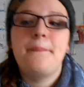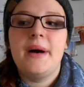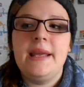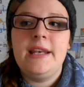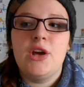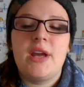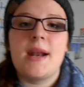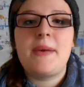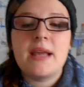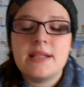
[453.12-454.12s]
But, you know, you
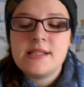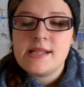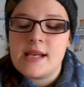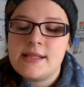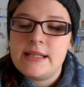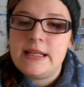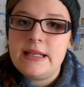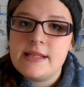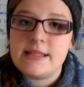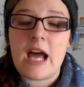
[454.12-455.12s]
gotta pack the
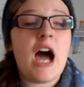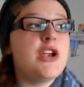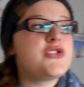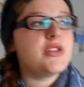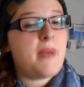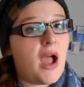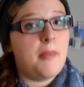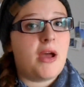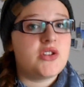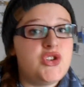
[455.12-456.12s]
necessities, and I usually
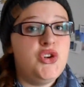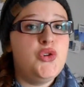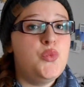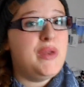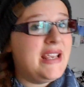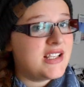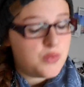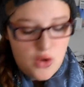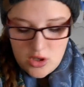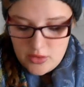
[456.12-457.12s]
pack about 2
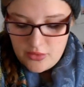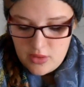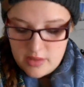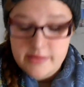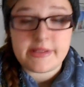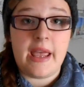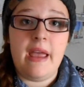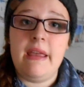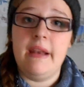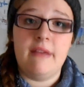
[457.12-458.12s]
weeks worth, because,
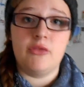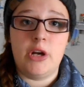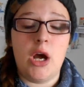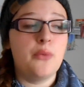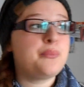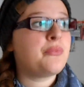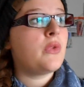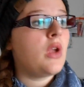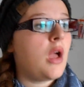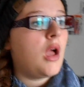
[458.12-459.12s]
hey, you never know.
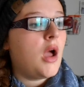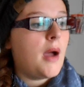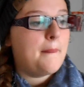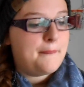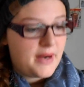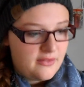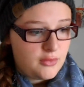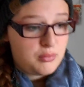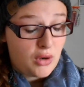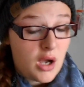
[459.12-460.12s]
But
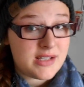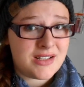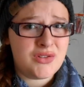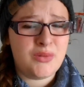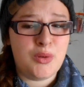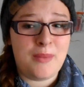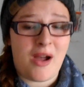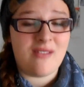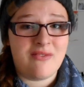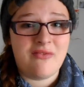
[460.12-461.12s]
for bras, I usually bring
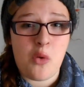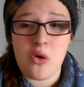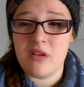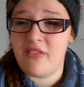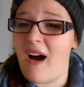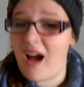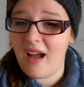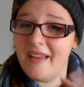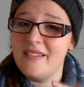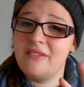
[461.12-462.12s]
about 4 or
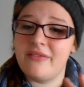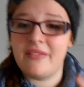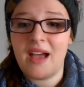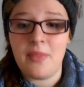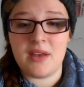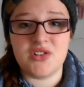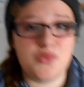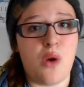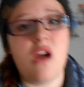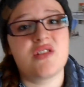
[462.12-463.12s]
5, and then
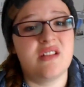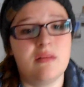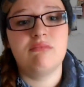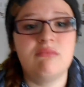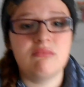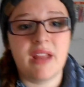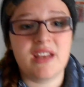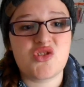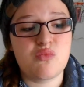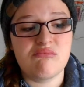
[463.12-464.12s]
just wash them,
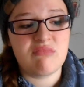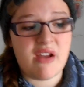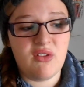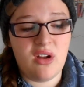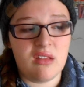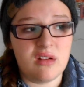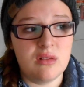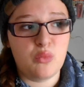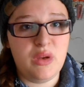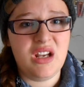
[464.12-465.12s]
like, every
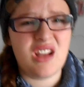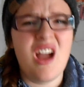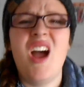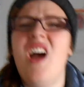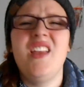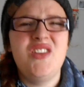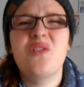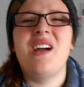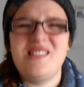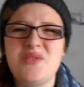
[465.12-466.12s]
other week.
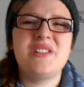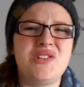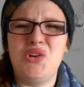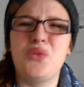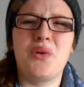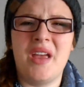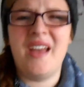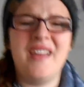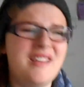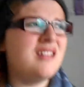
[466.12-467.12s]
You guys do it too,
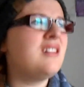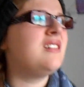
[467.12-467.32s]
okay?